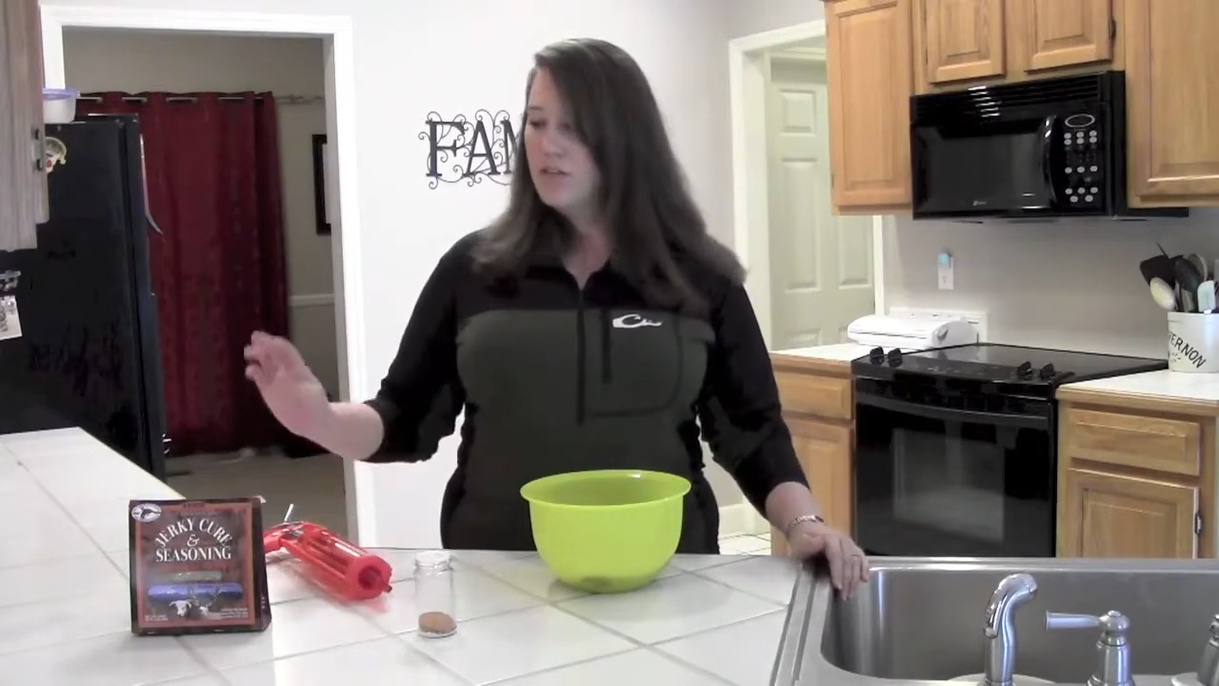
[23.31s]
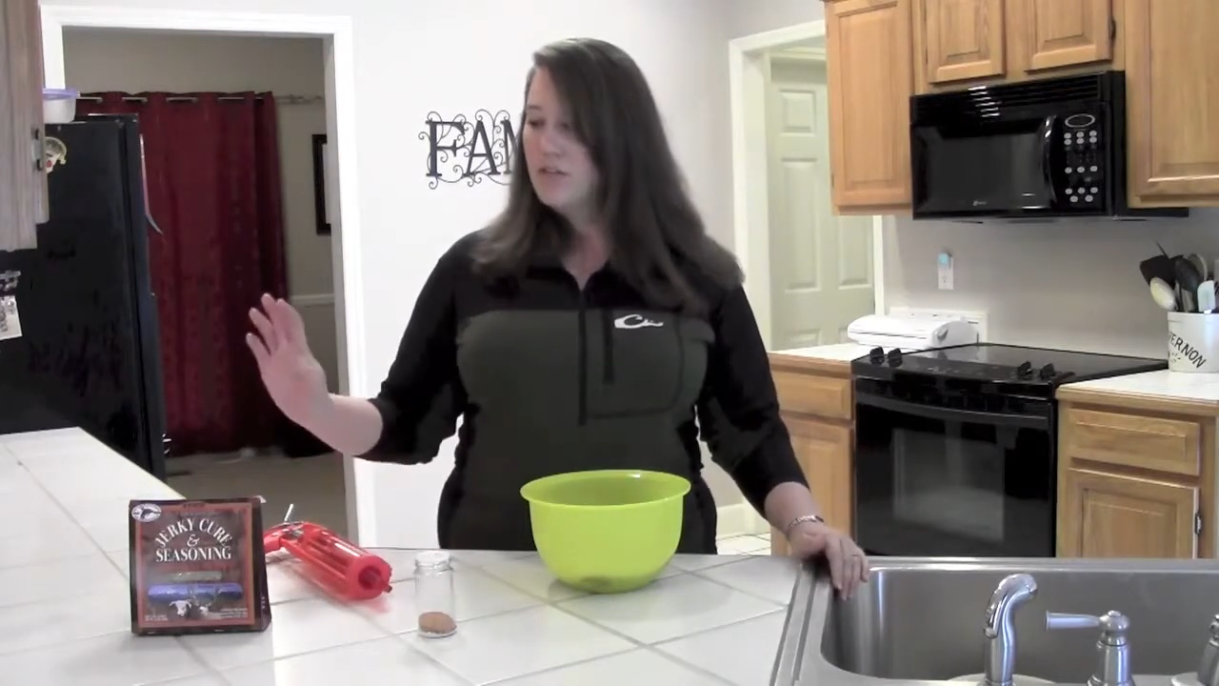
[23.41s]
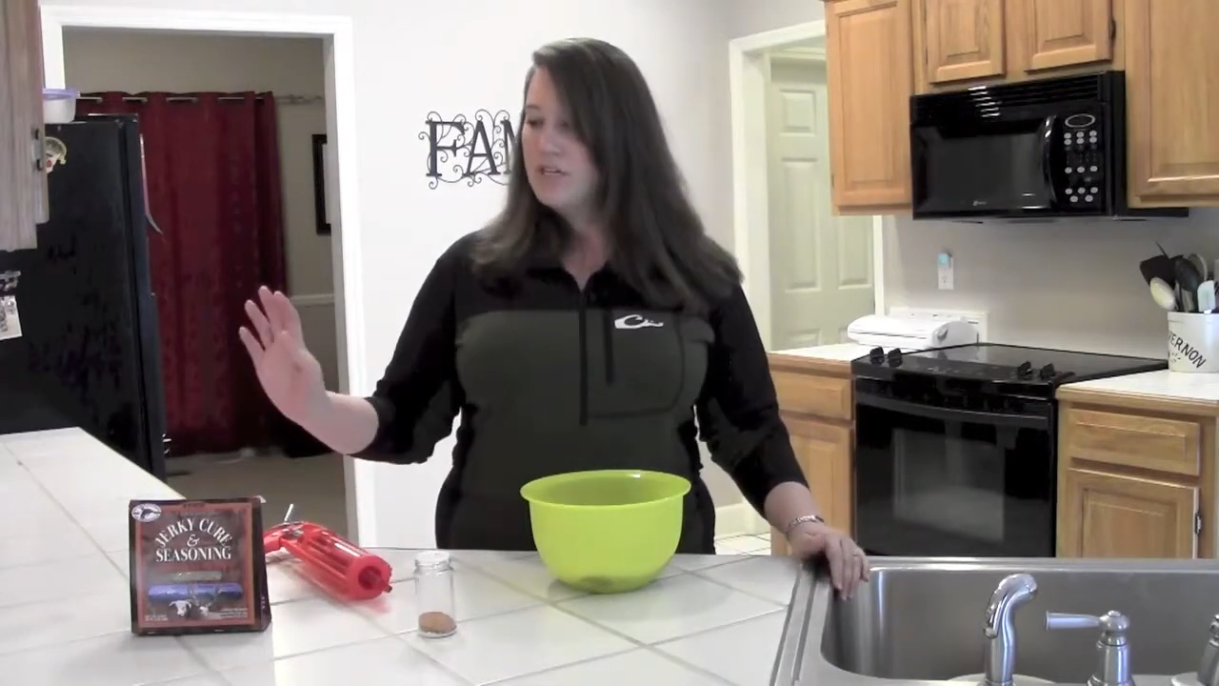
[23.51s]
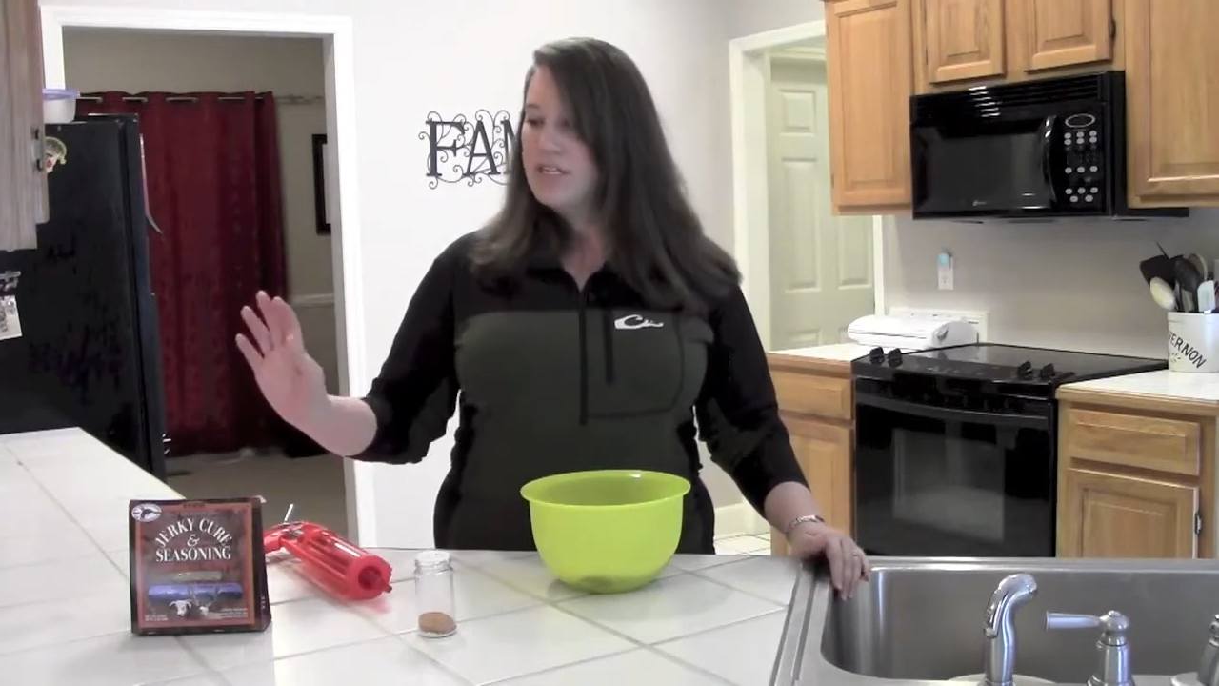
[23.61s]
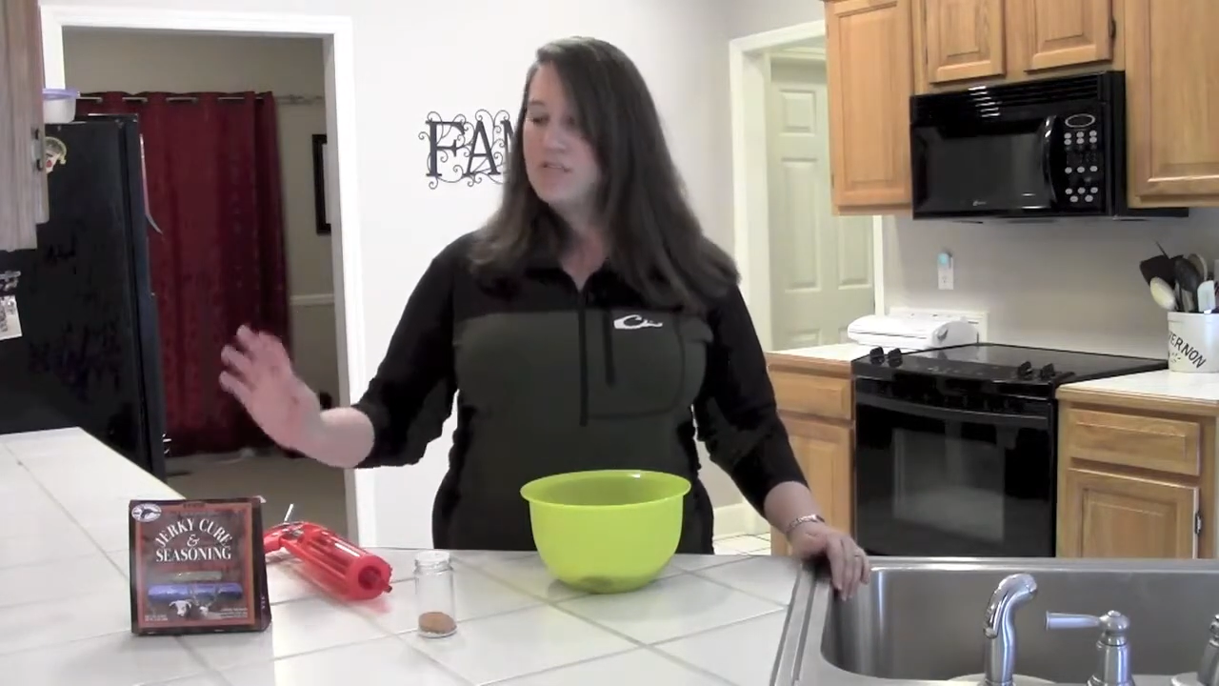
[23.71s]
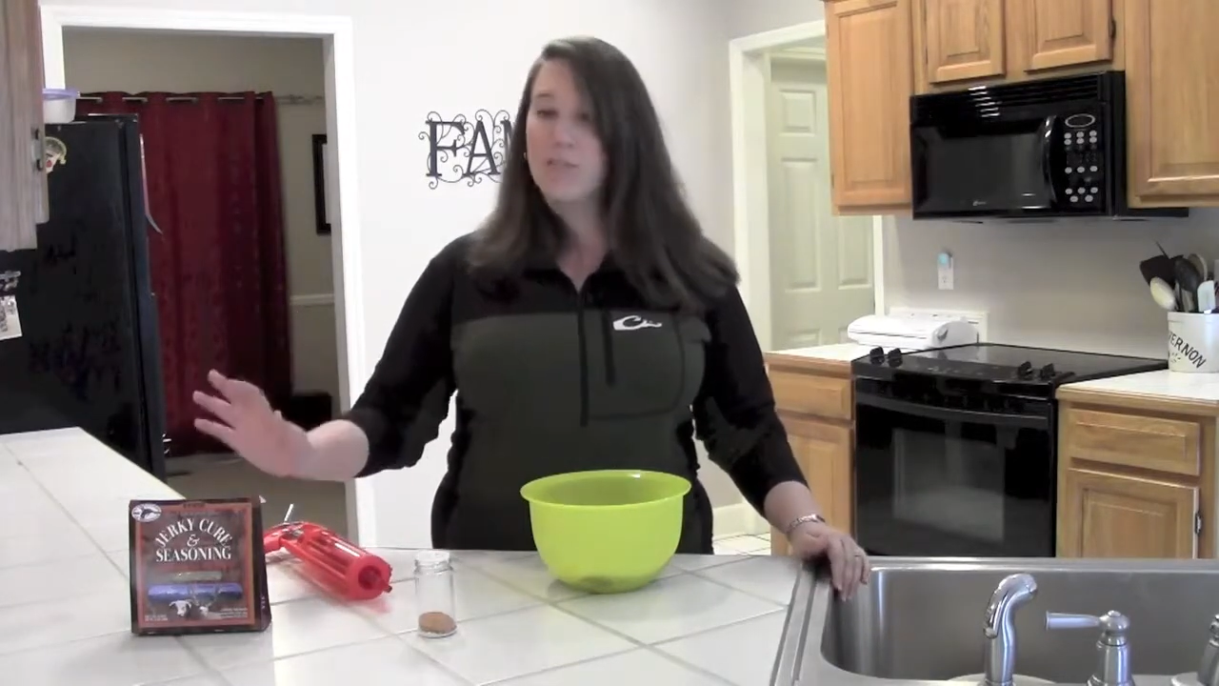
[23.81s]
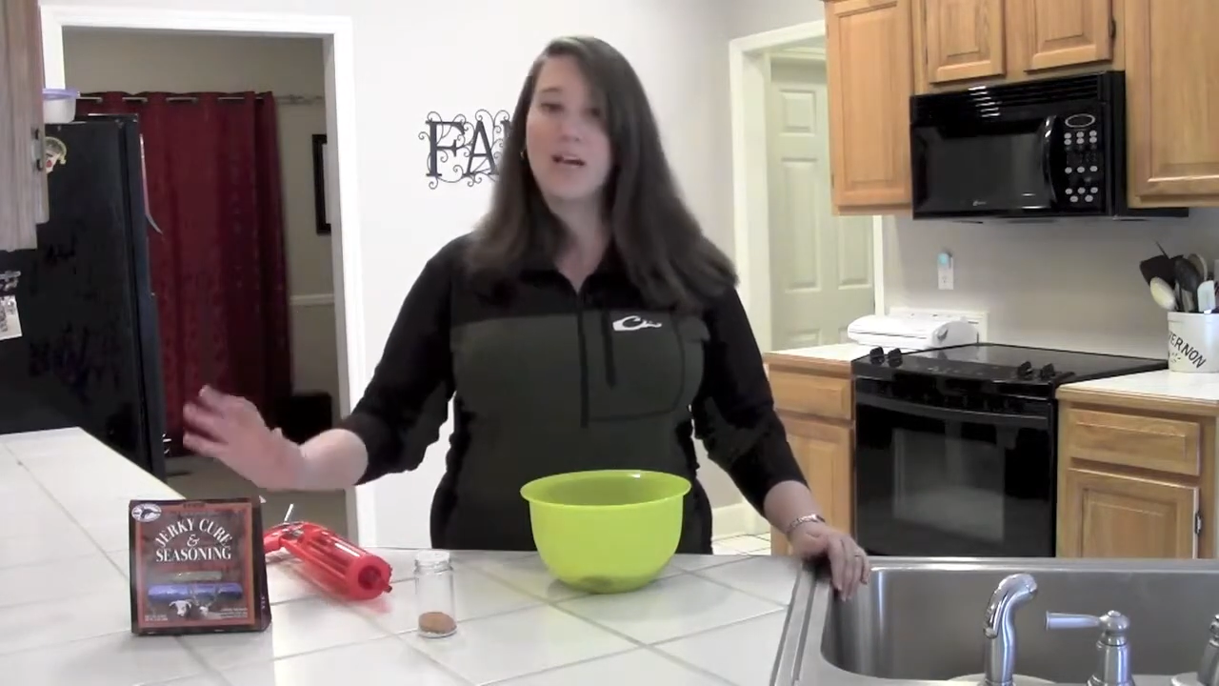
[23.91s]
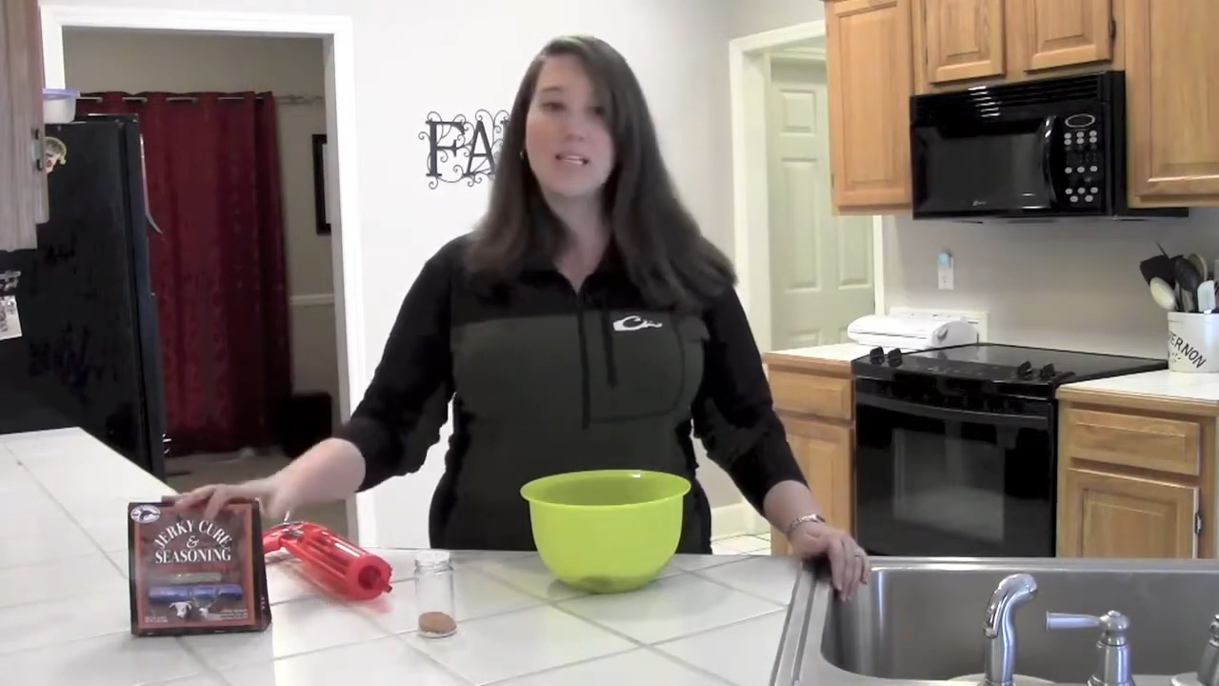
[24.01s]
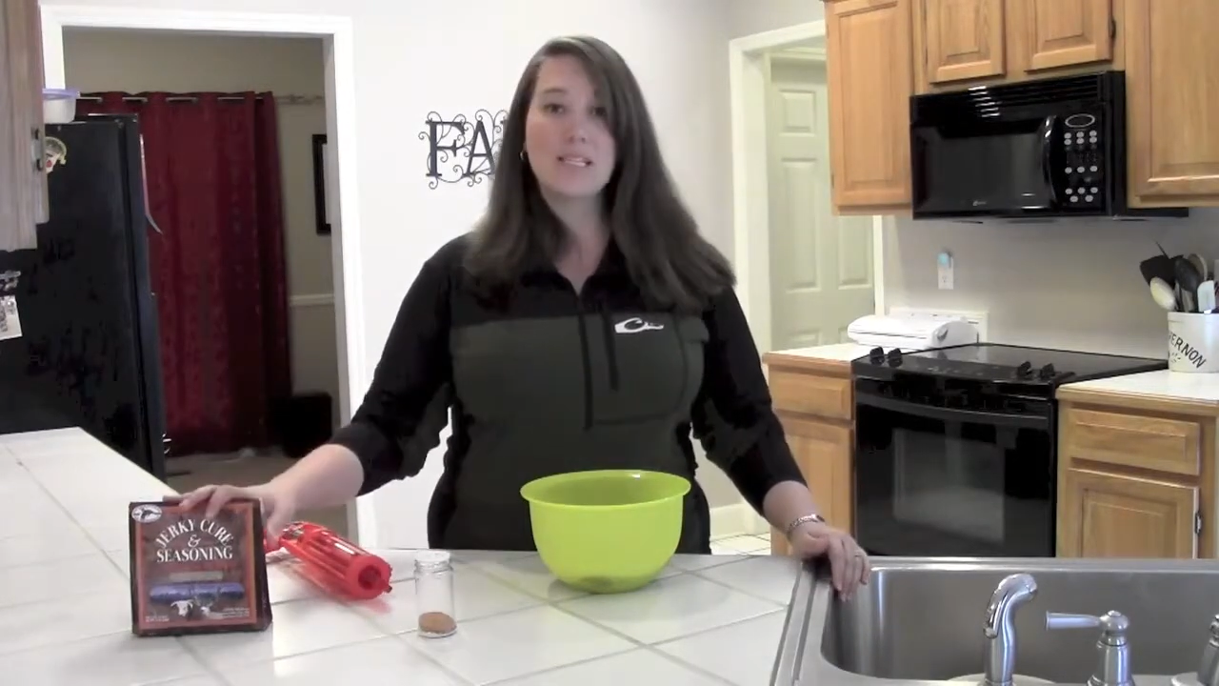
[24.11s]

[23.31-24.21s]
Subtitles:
you need some kind